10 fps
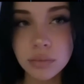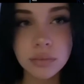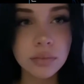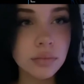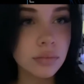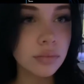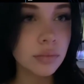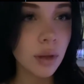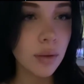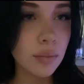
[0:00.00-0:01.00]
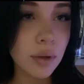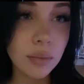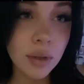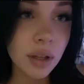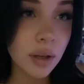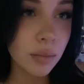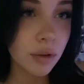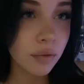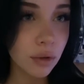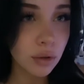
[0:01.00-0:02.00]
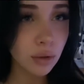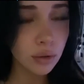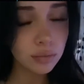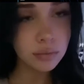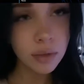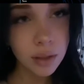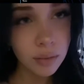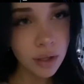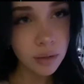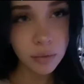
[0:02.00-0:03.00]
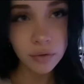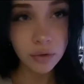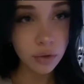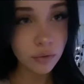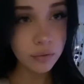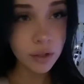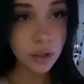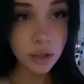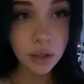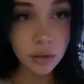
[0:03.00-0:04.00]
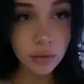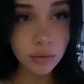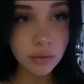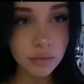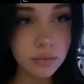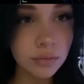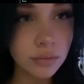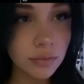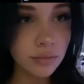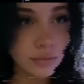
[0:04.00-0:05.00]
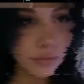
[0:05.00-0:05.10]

such as myself, thirty-year-olds and older, we still act like we did in high school? Like,